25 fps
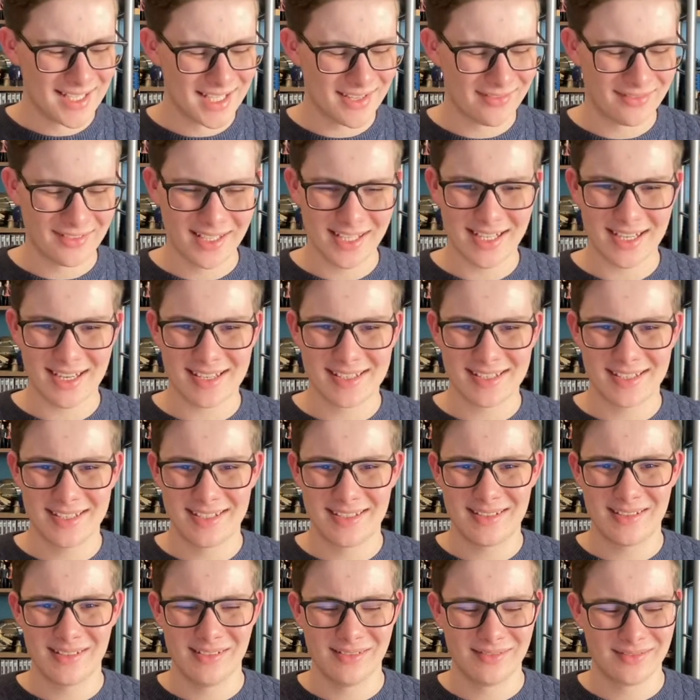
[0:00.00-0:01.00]
as if Linx
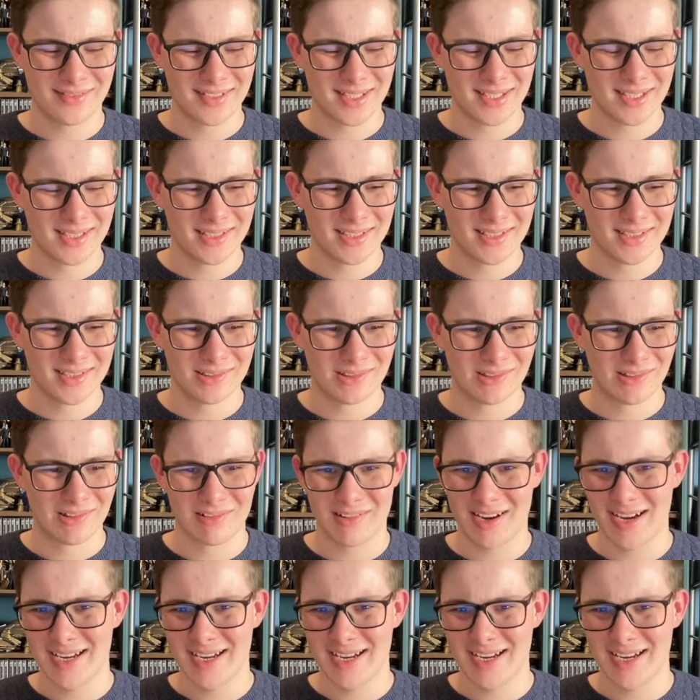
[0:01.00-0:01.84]
is sort of uh, or,